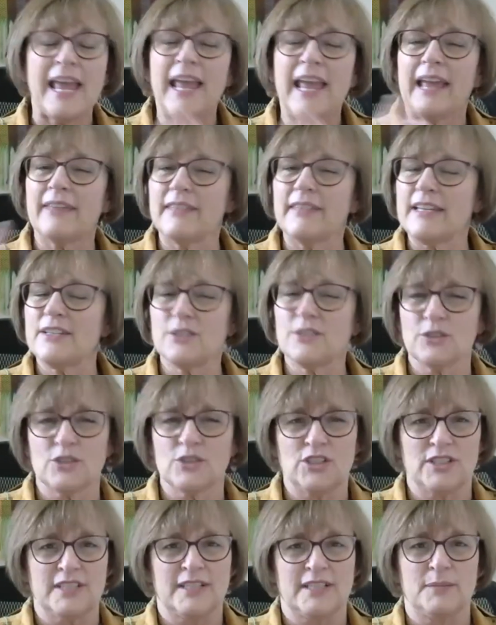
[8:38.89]
And these are
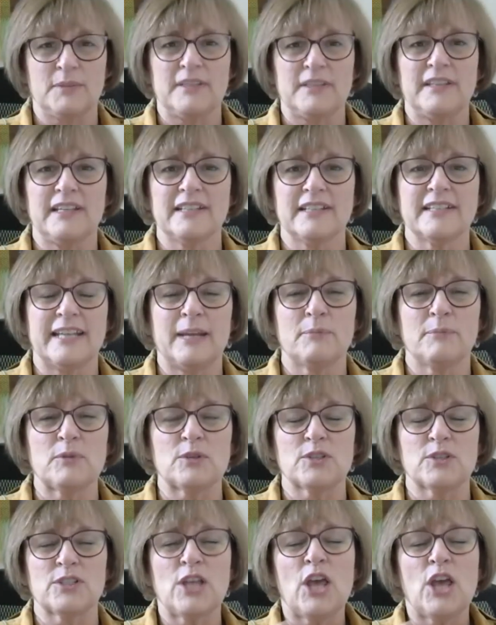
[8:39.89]
just some of the
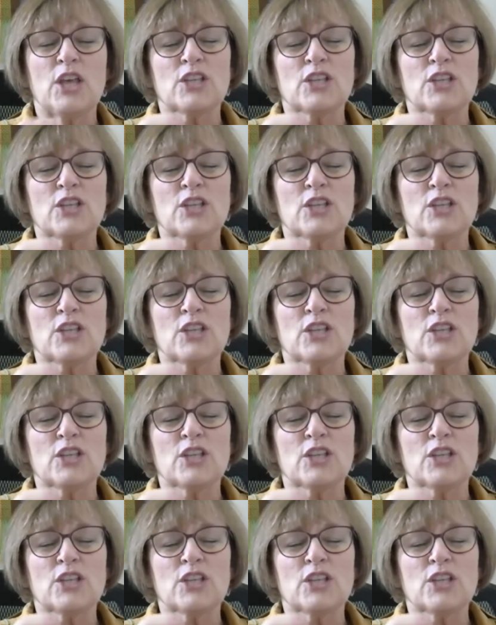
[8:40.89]
examples.